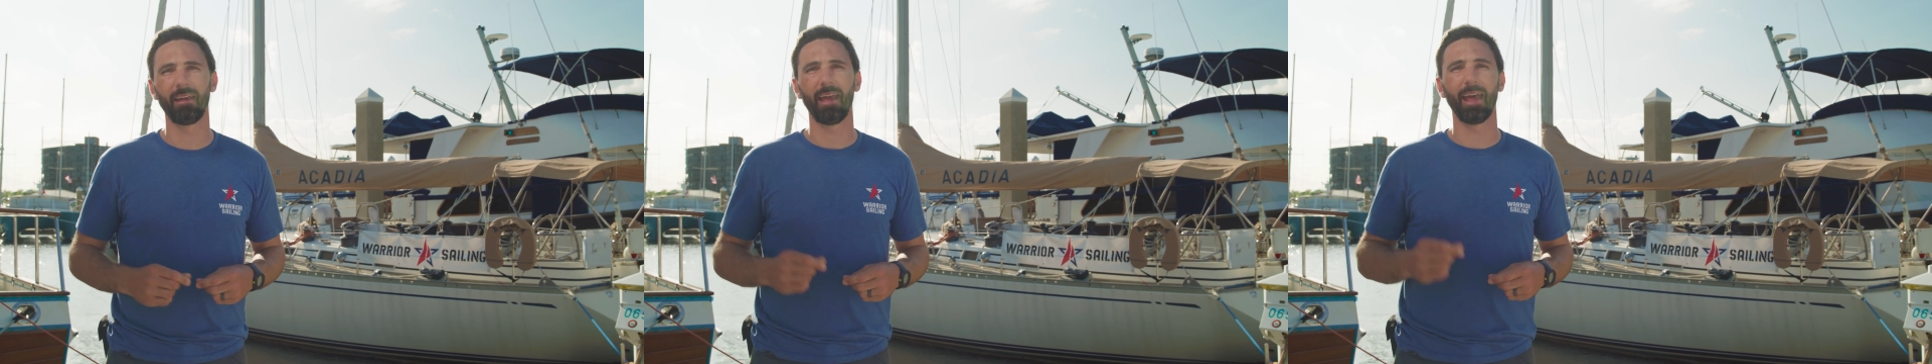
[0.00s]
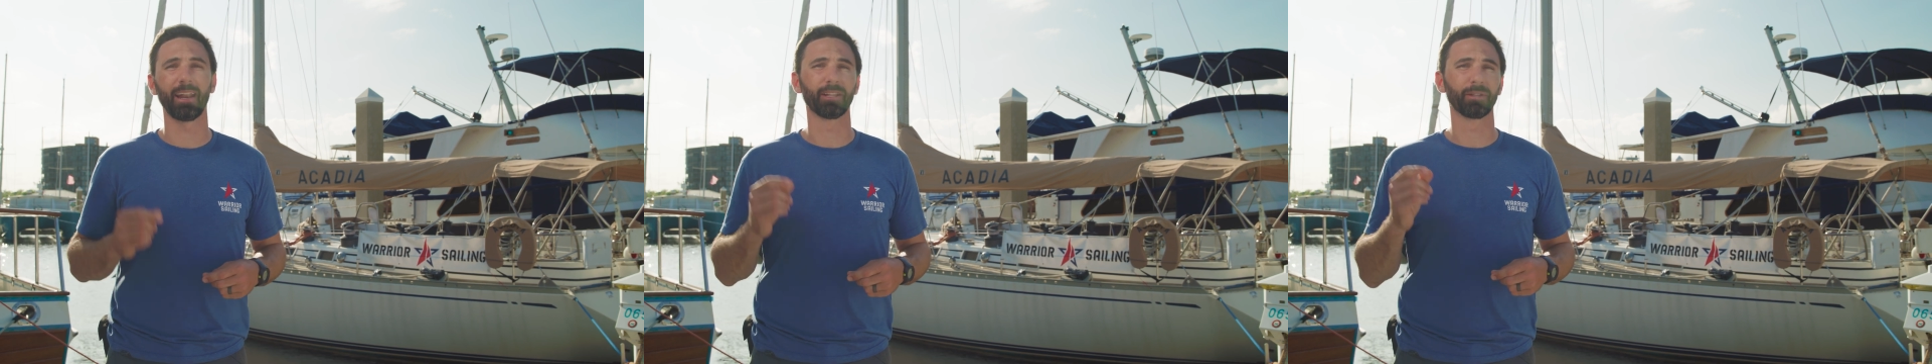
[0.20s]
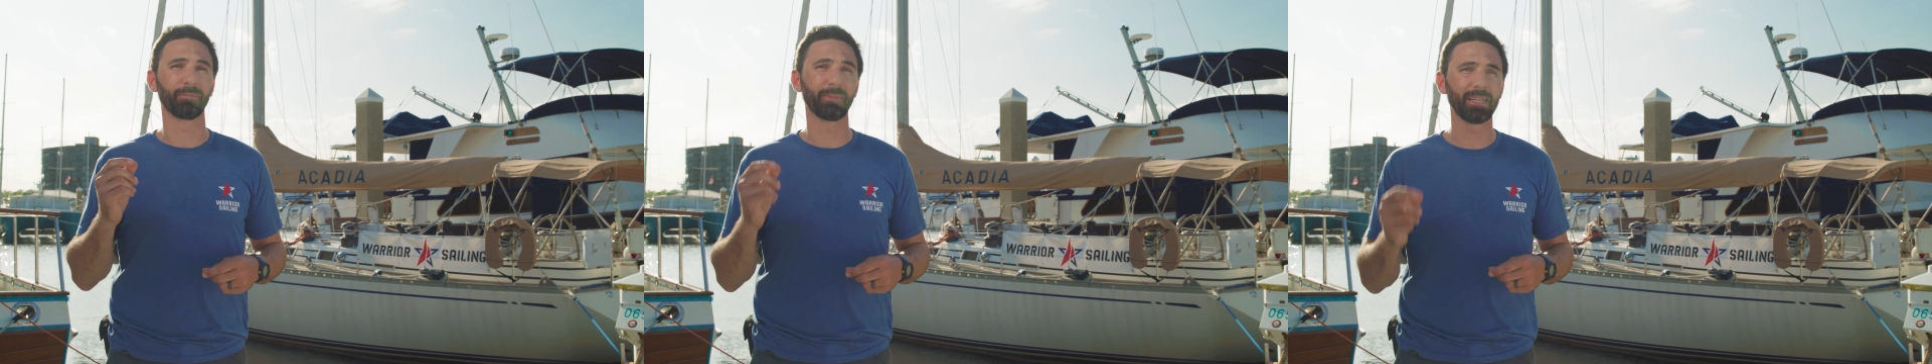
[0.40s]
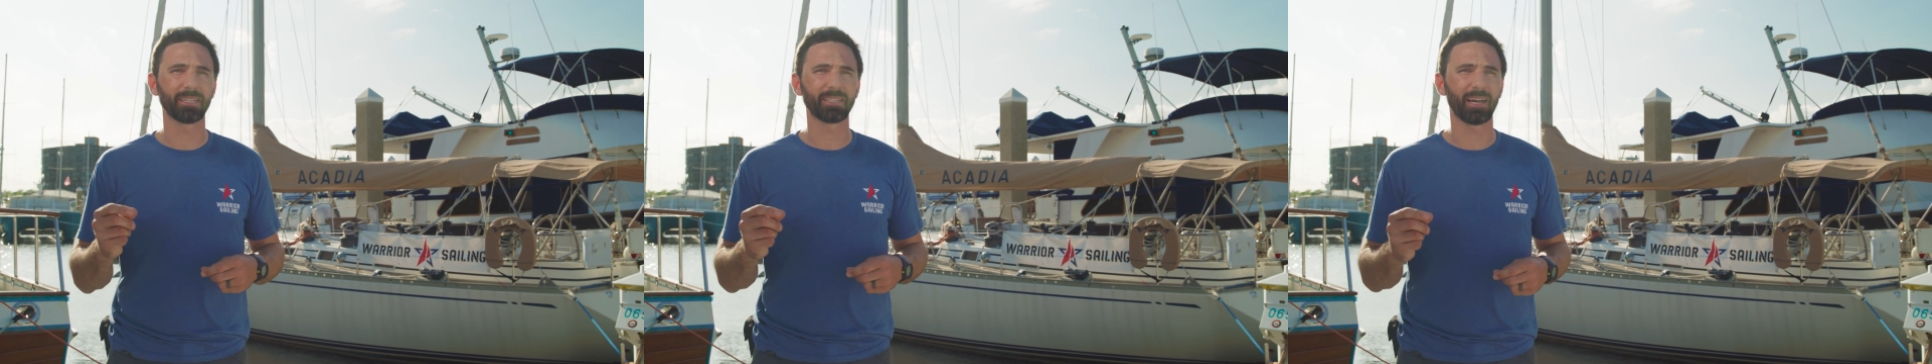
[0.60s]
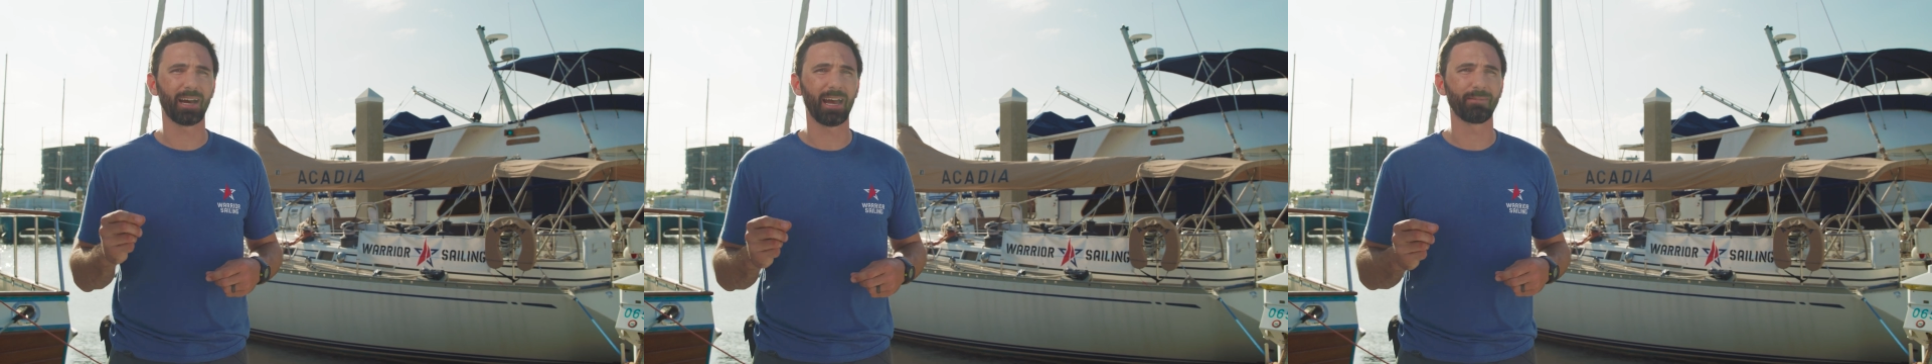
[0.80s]
And in the
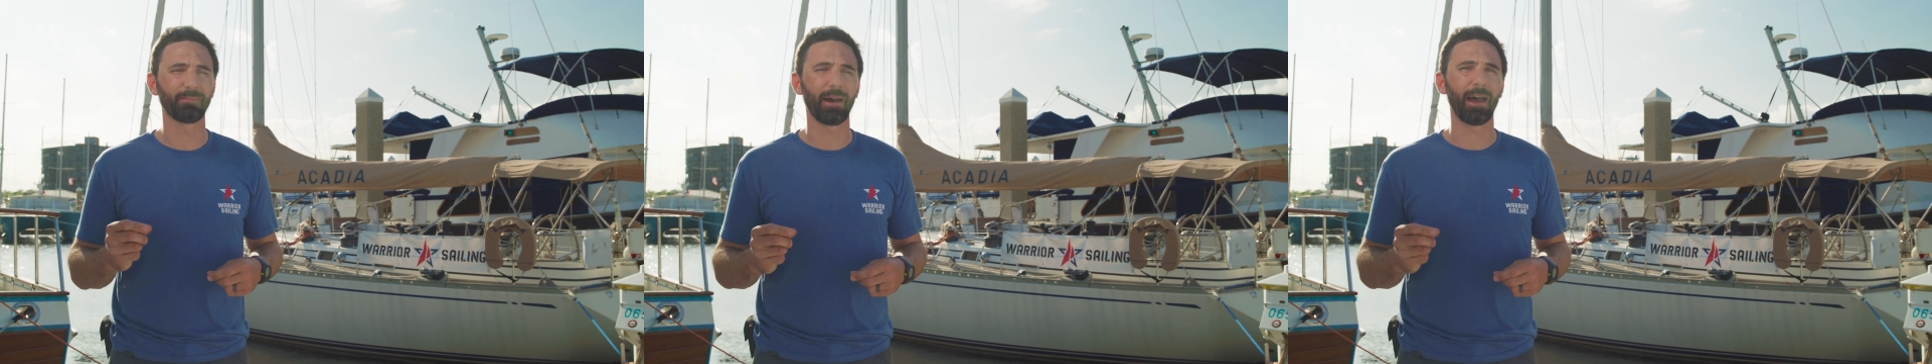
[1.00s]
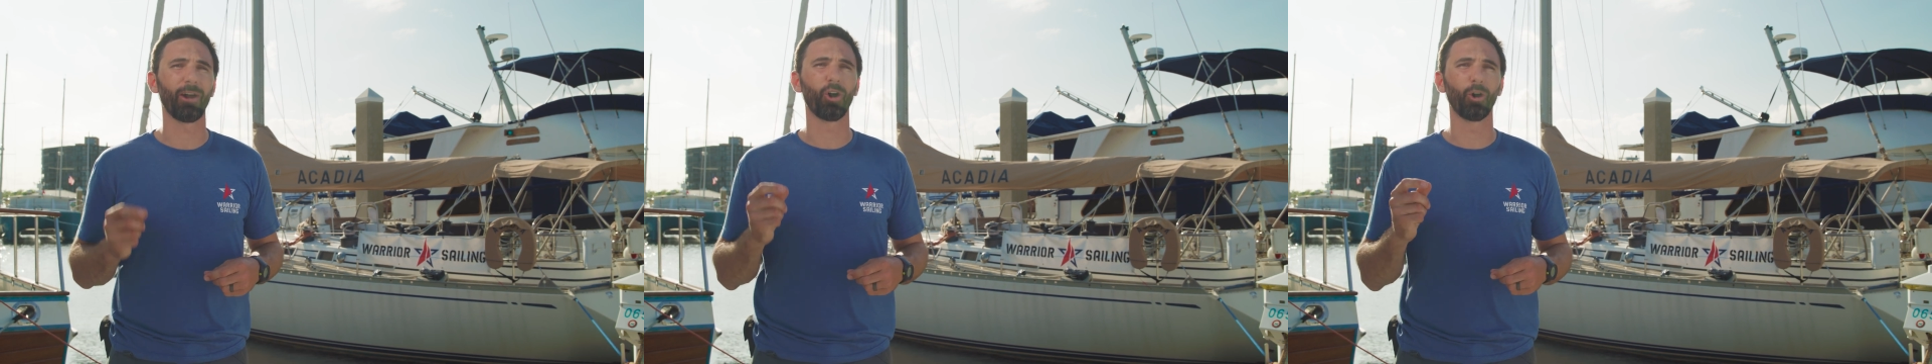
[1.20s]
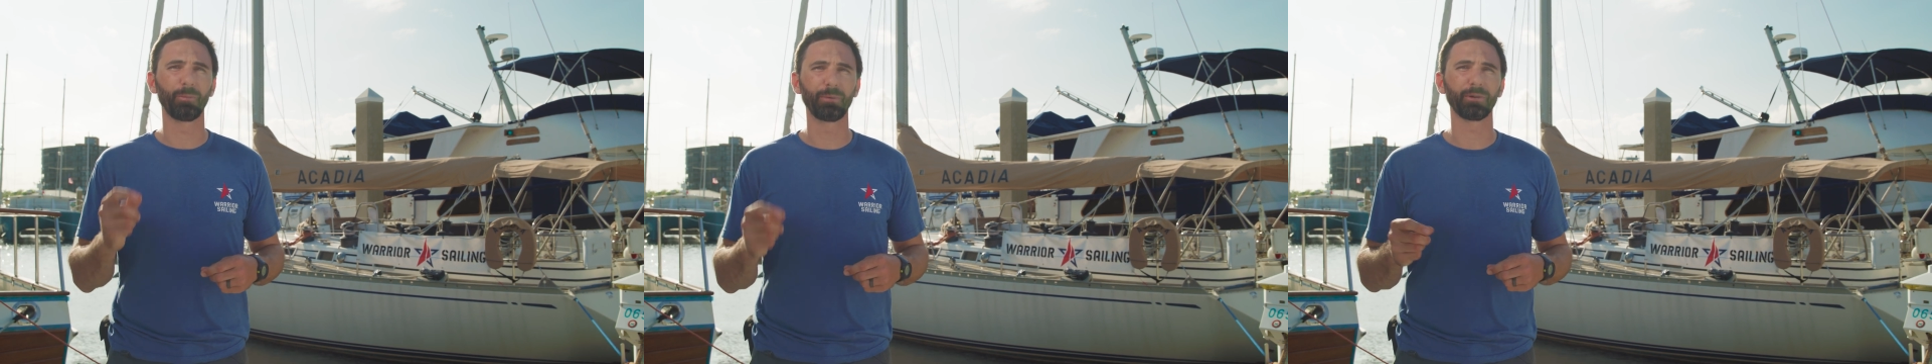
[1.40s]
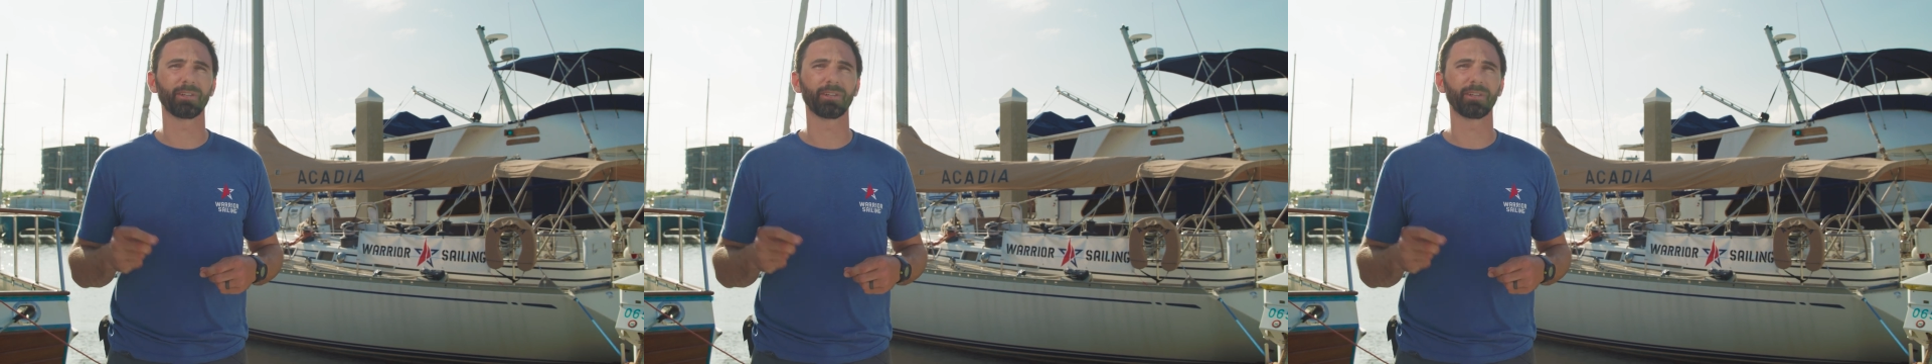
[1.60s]
meantime, I hope you